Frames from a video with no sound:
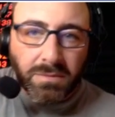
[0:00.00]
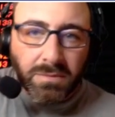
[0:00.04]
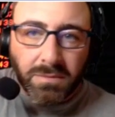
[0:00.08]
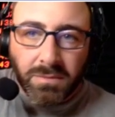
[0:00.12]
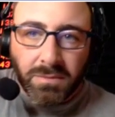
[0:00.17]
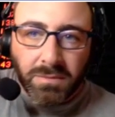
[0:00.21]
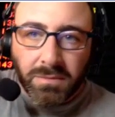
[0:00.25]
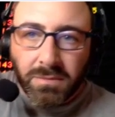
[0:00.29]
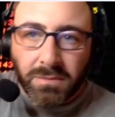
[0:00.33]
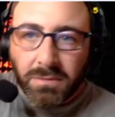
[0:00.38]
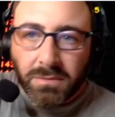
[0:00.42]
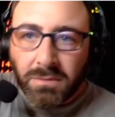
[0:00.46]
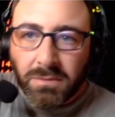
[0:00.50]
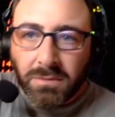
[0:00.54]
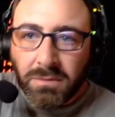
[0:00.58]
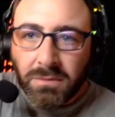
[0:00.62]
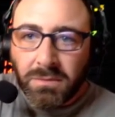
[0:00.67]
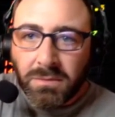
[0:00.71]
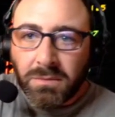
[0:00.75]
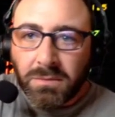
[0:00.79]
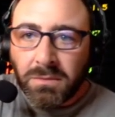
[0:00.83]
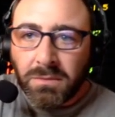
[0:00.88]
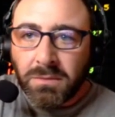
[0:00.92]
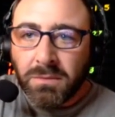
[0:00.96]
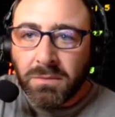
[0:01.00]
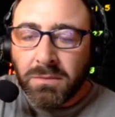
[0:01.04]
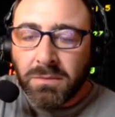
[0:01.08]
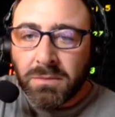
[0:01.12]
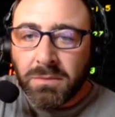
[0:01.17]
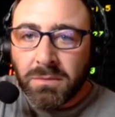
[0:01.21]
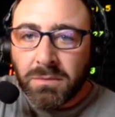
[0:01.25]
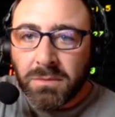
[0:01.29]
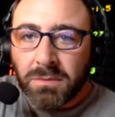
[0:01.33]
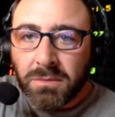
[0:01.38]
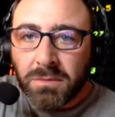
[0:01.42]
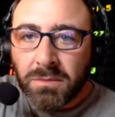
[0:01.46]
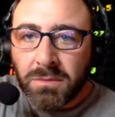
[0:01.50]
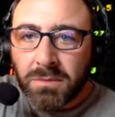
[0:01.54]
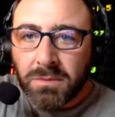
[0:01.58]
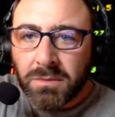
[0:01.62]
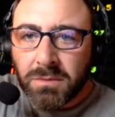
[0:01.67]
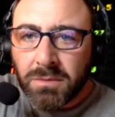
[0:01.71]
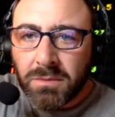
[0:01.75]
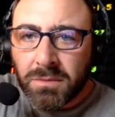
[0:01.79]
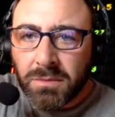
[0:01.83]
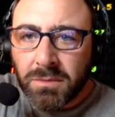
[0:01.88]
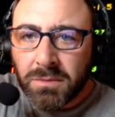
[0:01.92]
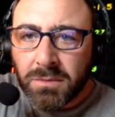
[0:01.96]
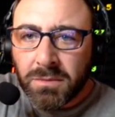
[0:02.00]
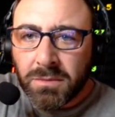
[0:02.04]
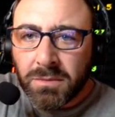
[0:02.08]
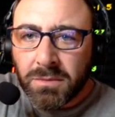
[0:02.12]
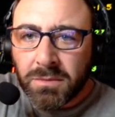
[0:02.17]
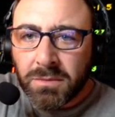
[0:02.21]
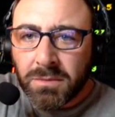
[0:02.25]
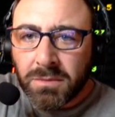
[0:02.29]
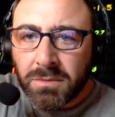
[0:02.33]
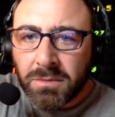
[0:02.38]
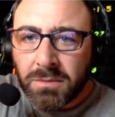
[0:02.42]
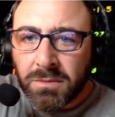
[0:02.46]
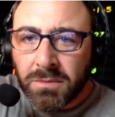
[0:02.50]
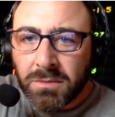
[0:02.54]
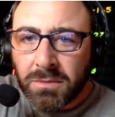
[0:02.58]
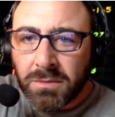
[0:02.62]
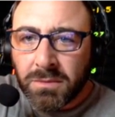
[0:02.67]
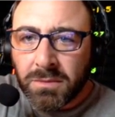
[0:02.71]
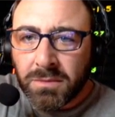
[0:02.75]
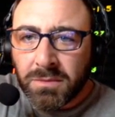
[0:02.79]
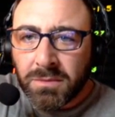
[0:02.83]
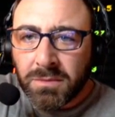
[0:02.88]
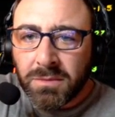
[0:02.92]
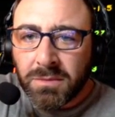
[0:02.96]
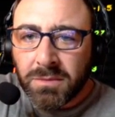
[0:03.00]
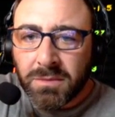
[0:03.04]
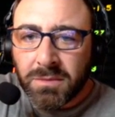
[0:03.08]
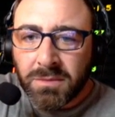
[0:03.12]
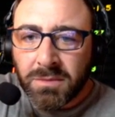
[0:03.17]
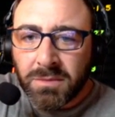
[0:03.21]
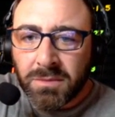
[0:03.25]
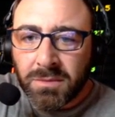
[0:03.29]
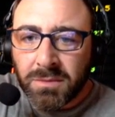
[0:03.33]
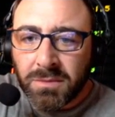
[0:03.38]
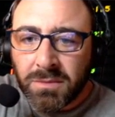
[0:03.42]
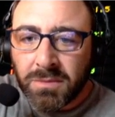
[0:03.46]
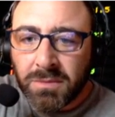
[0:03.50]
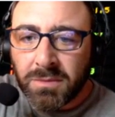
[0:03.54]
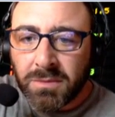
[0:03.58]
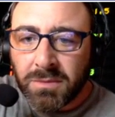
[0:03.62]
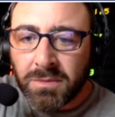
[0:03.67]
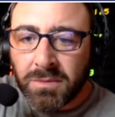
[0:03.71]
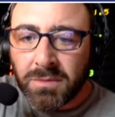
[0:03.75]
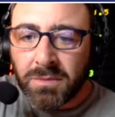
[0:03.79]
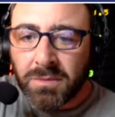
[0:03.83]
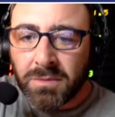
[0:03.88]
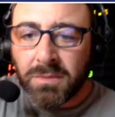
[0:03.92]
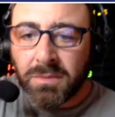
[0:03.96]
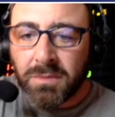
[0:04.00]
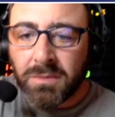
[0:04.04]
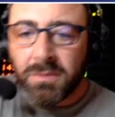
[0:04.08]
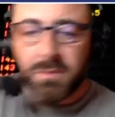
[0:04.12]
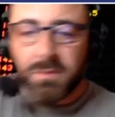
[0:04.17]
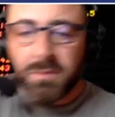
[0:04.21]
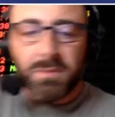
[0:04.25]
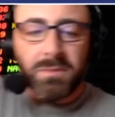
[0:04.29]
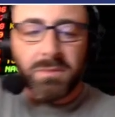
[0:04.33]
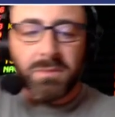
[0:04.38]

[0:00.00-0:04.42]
(not speaking)